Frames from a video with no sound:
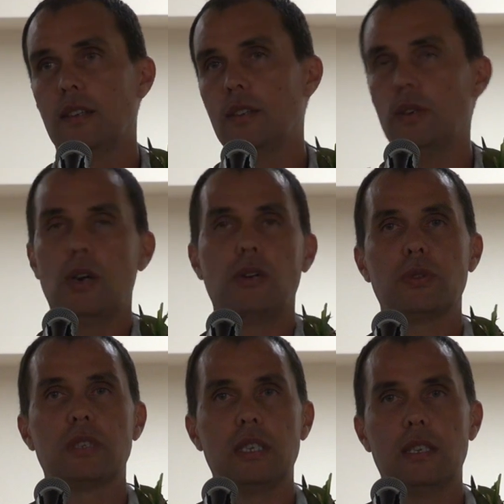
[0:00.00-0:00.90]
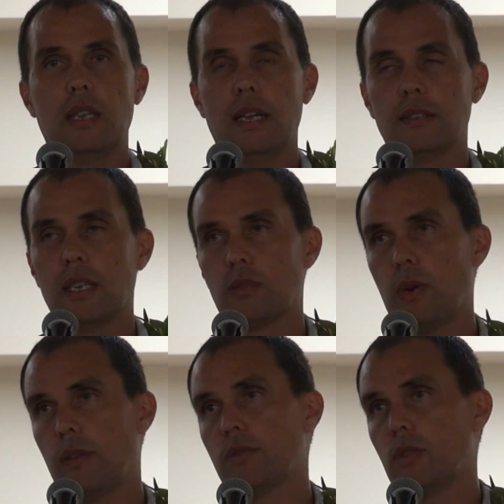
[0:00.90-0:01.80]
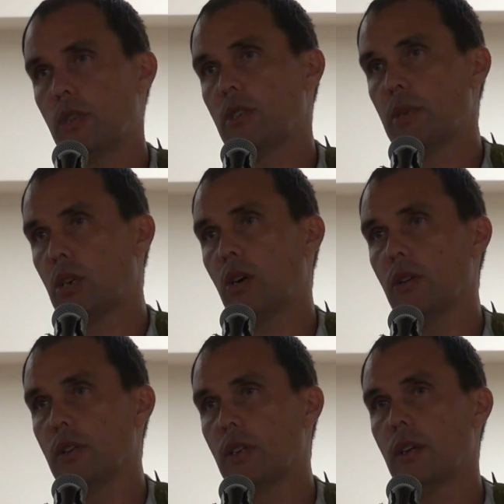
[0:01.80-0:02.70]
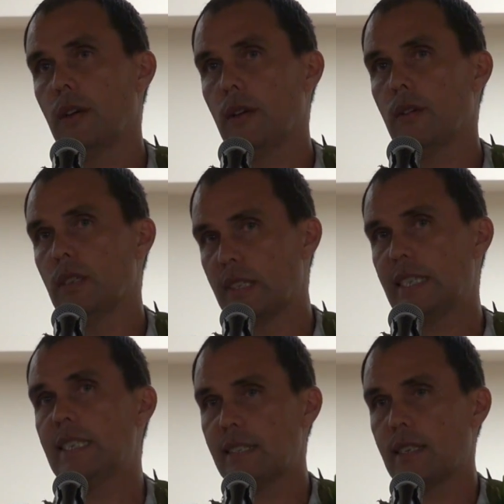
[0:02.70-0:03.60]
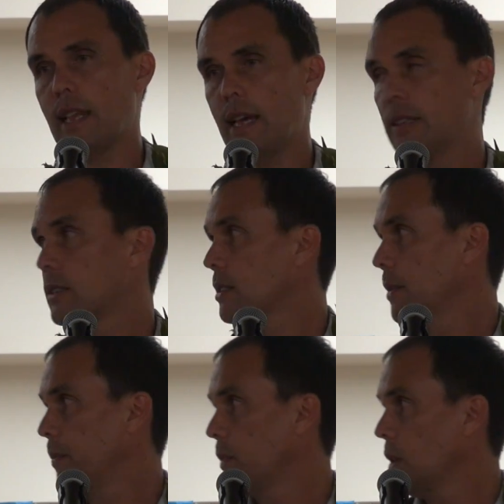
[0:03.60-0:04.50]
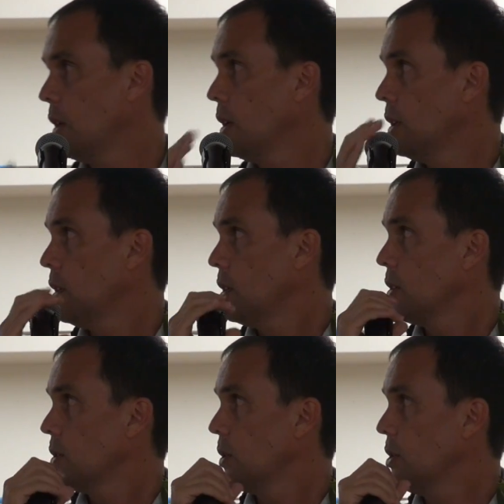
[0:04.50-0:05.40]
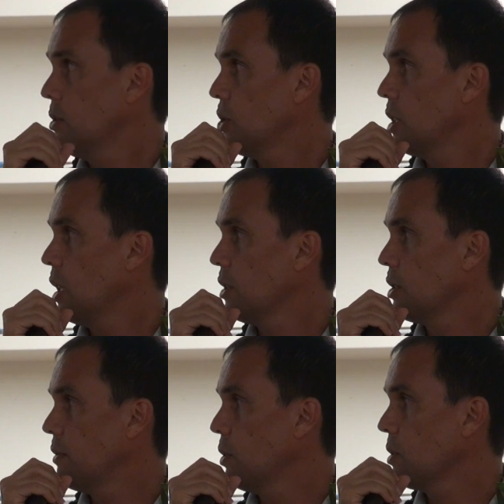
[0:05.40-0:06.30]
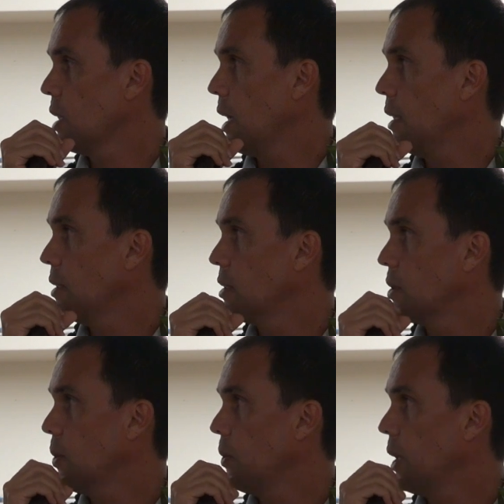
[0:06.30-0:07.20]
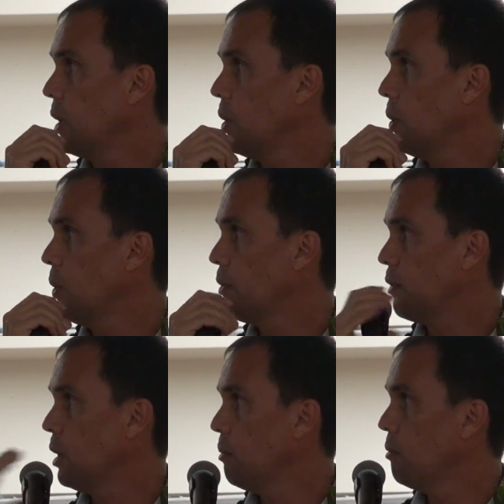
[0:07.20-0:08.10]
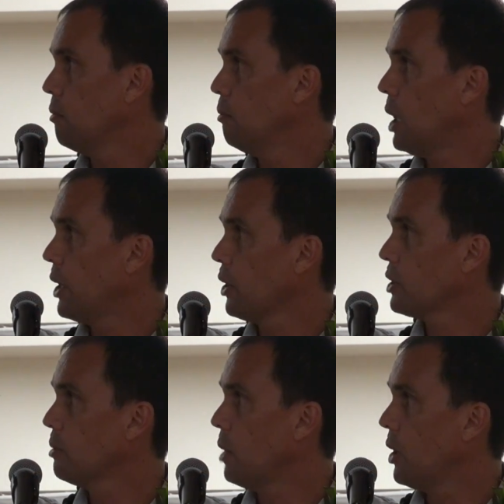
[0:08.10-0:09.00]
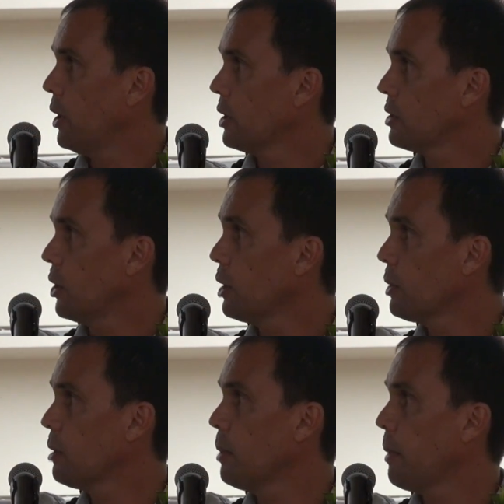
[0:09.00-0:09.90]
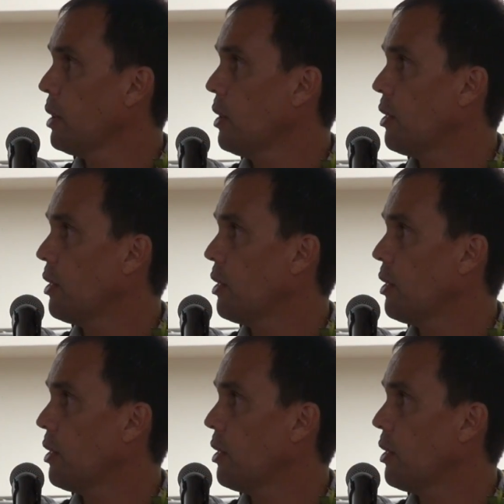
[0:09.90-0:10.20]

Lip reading: There are no ceded lands. That's why they're started to be called the seized lands. So here's a genealogy of those lands. So they go from monarch to monarch, starting with Kamehameha